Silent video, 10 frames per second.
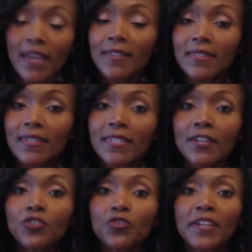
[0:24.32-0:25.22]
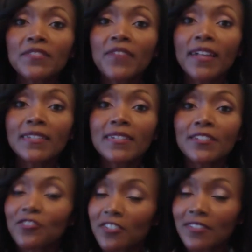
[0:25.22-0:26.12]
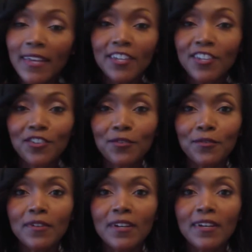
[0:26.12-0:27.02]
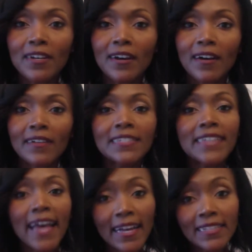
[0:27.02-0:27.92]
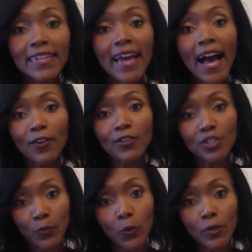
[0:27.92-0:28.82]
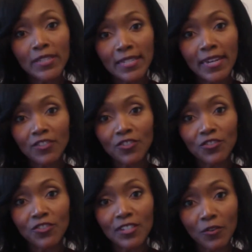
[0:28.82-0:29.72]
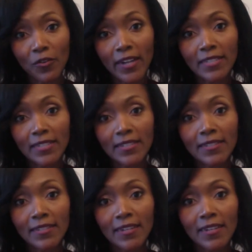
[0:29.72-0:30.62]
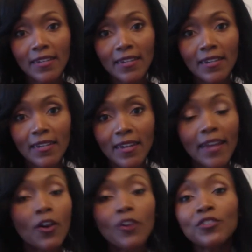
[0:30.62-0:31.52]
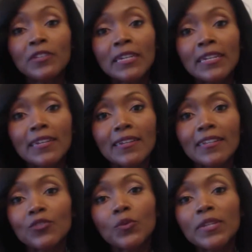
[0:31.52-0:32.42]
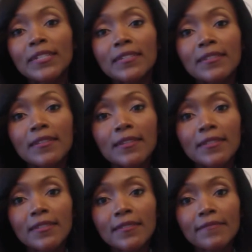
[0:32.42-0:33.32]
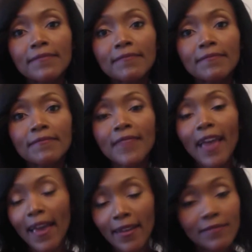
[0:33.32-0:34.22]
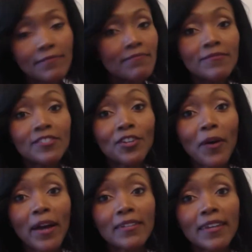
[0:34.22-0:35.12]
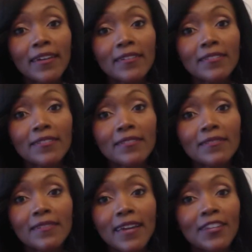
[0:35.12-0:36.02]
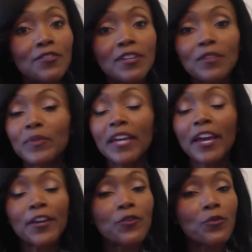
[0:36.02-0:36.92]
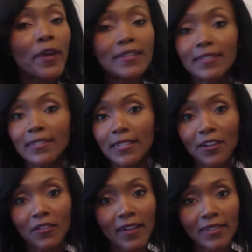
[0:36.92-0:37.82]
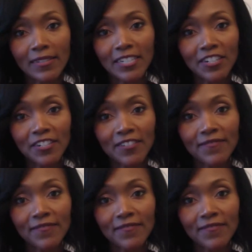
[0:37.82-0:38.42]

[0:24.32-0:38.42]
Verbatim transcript: CTL trains volunteers just like you on exactly how to support the texters in crisis. And all you need is a willingness to listen and to know how to text. And you can be a great CTL volunteer.